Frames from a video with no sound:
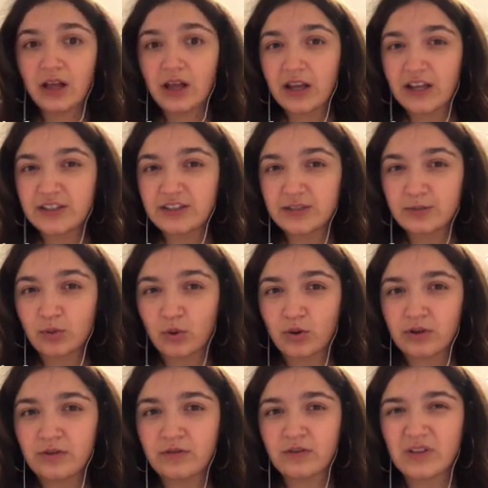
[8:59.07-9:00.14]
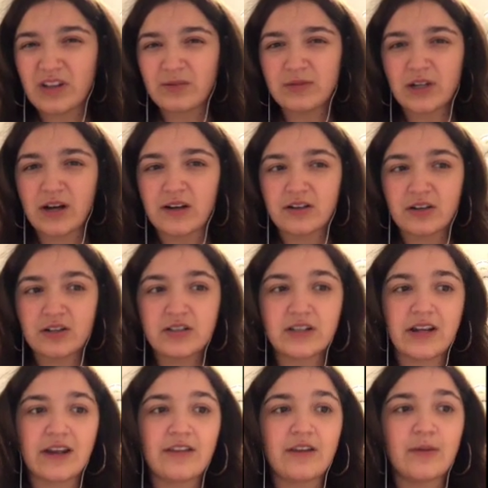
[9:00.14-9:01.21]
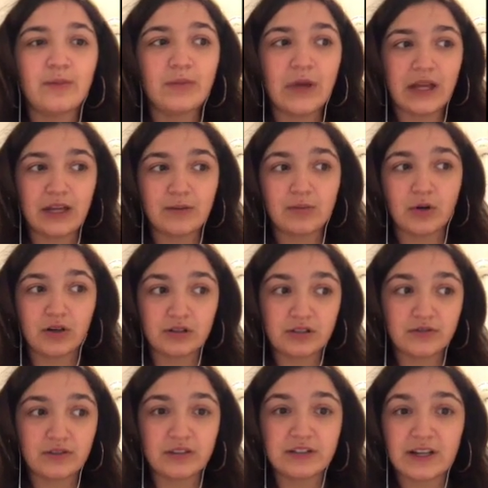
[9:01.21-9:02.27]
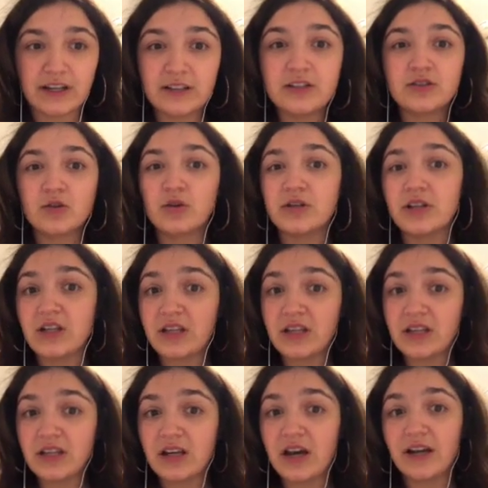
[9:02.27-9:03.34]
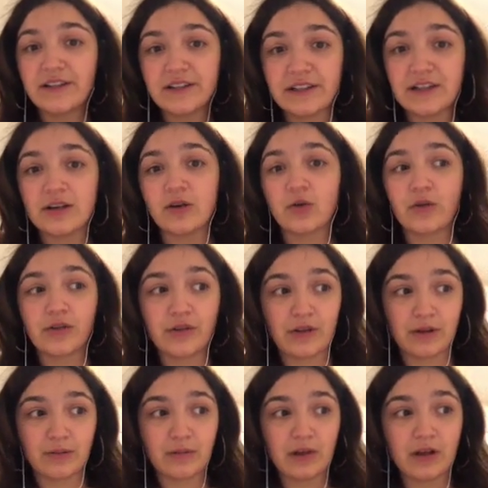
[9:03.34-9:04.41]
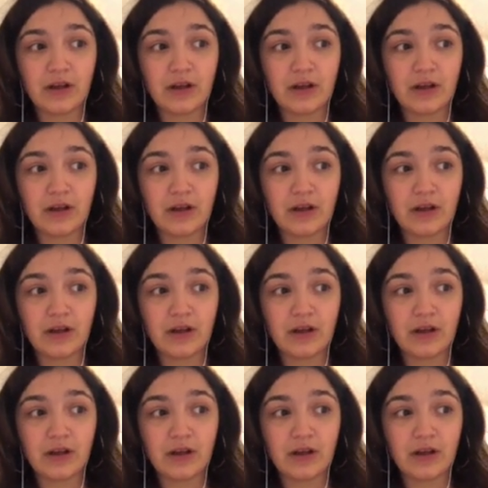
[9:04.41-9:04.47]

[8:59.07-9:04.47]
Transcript: It's important for them to understand the main parts of the text or the key idea or theme.